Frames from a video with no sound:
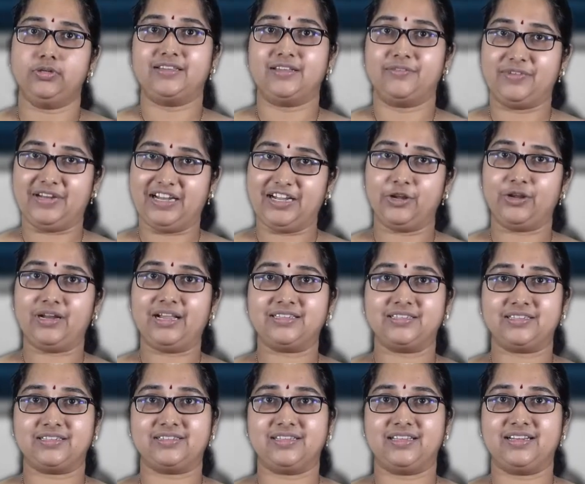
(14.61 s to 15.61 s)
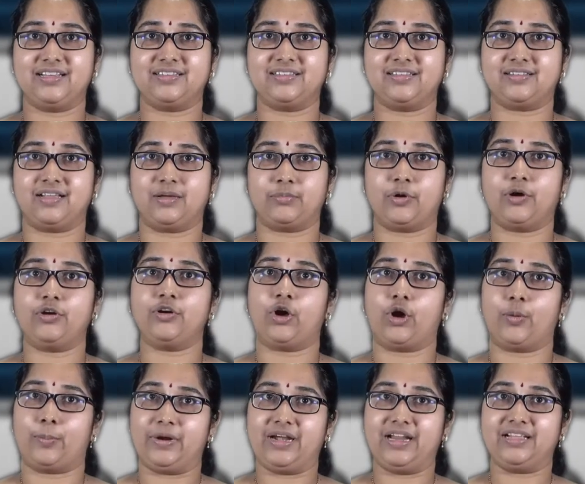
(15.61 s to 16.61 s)
The video lecture series is about
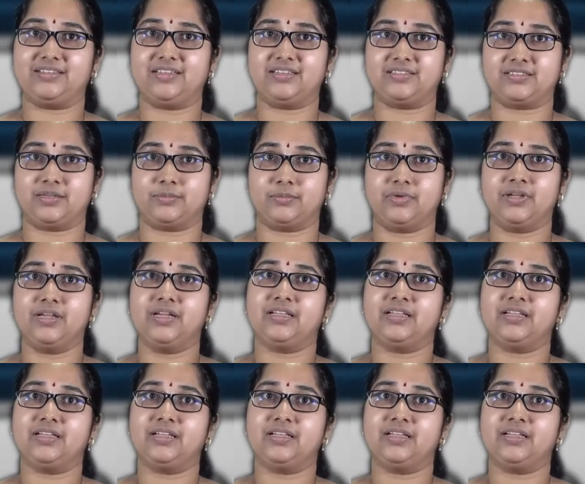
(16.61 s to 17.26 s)
operating system.